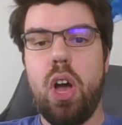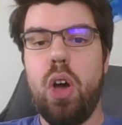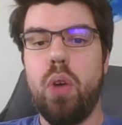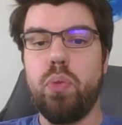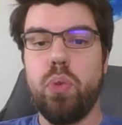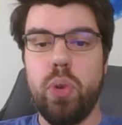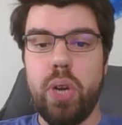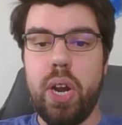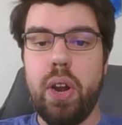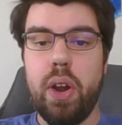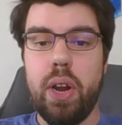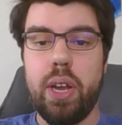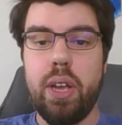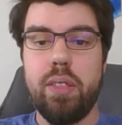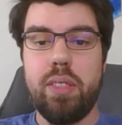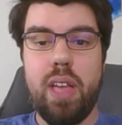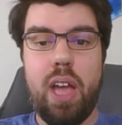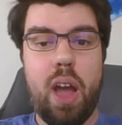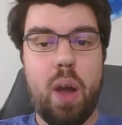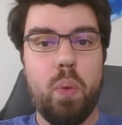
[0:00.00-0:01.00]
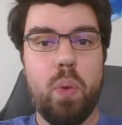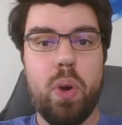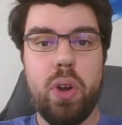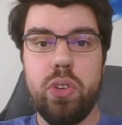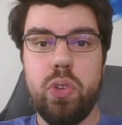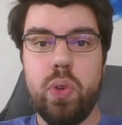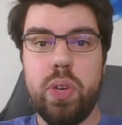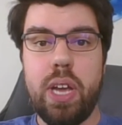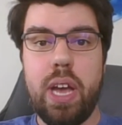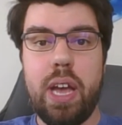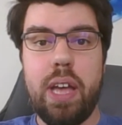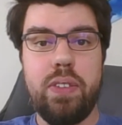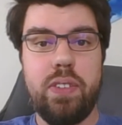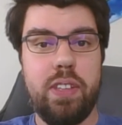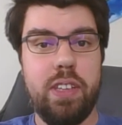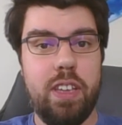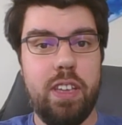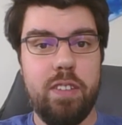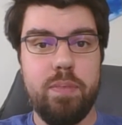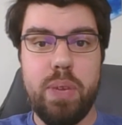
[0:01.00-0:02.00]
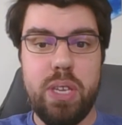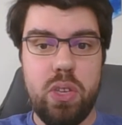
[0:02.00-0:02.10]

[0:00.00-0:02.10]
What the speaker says: on Runerigus, I want you guys to give me